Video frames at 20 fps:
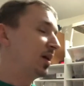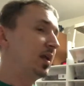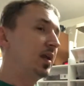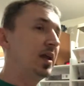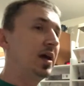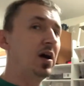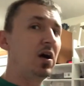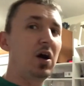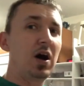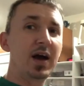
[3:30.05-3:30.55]

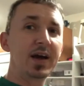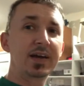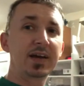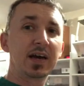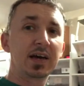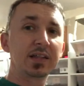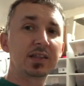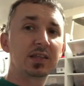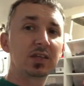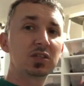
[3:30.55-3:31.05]
Now, I
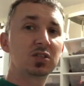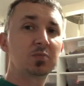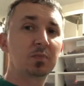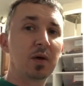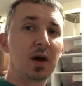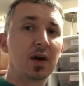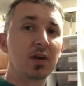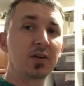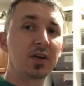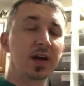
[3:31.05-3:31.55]
got these
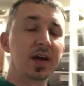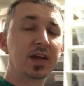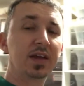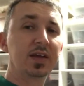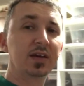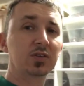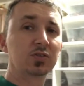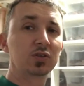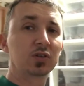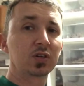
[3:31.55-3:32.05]
spider het
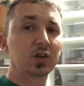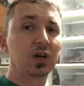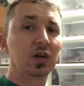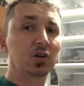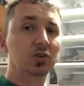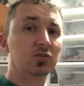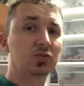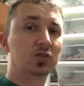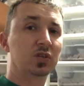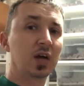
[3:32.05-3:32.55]
desert
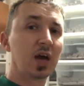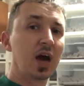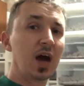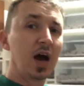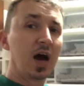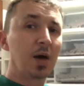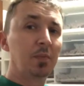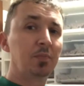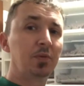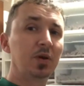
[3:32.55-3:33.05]
ghosts.
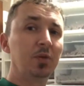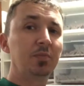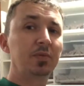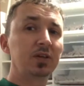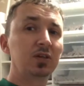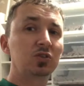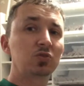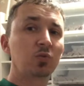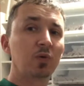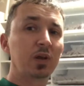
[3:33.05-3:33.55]
I put them
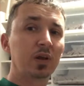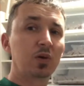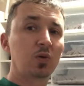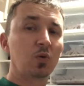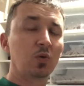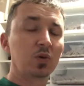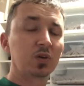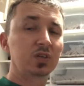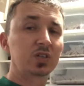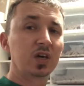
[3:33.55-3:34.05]
in a
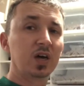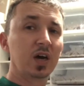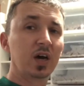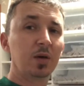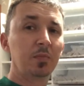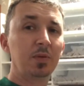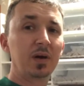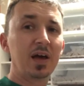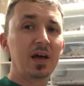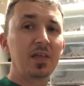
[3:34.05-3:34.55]
20-quart
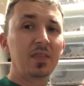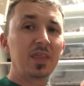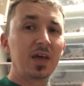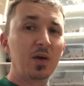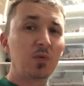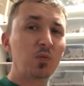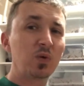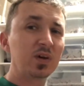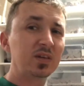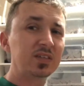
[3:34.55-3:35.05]
tub.
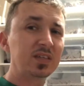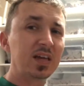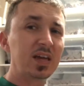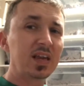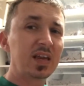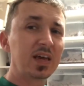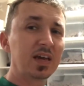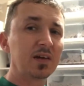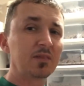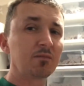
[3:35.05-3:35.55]
They was
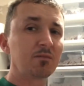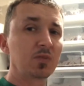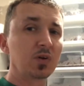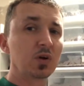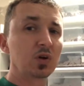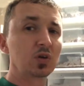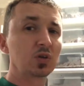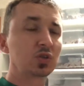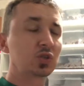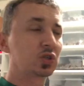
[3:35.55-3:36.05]
eating at
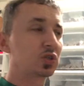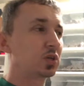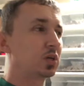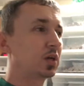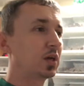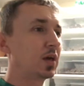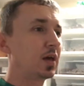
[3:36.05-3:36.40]
first.